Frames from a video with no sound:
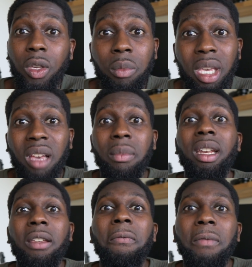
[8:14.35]
You become
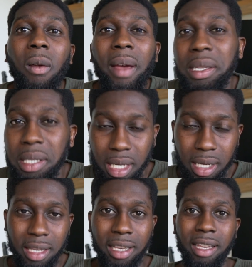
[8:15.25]
an influencer,